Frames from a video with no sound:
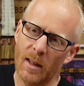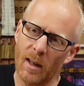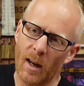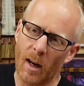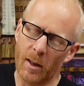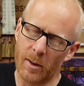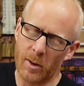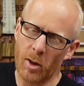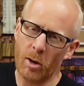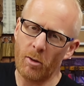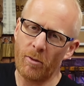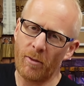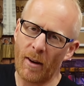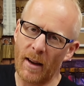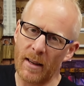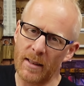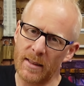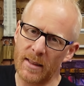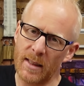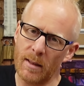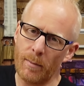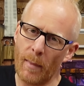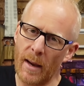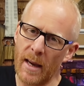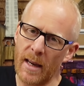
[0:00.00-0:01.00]
I do
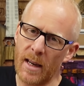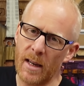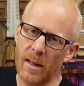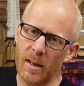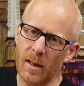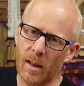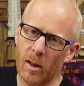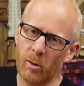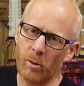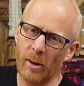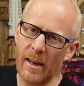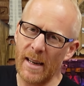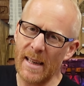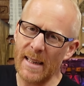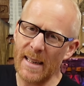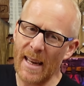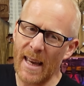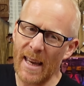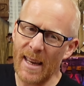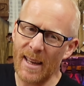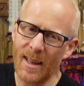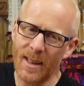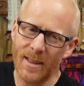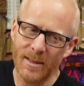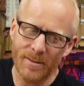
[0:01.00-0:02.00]
fancy making a
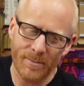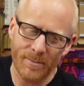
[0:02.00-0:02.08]
greenie.